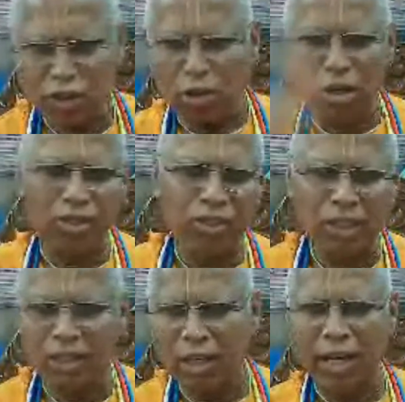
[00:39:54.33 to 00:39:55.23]
torch in
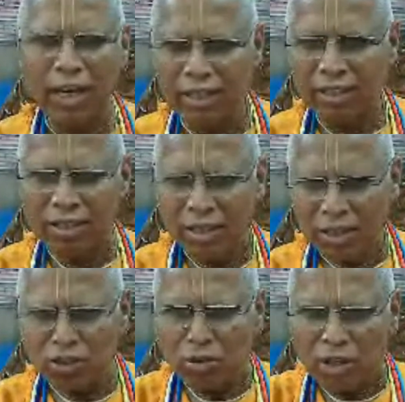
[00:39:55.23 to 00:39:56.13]
the hand.
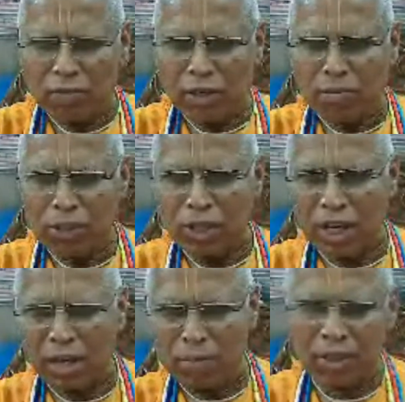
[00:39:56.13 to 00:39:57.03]
It's only one
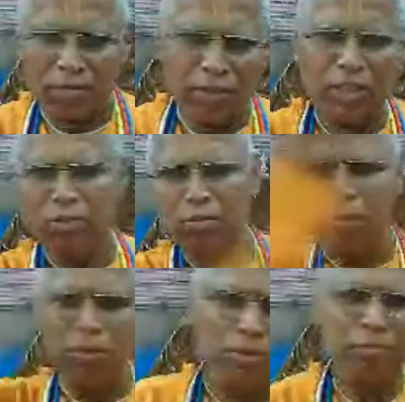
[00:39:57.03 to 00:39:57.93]
mashal, but when you
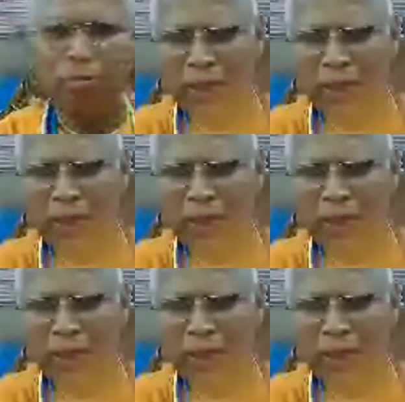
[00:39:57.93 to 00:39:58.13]
move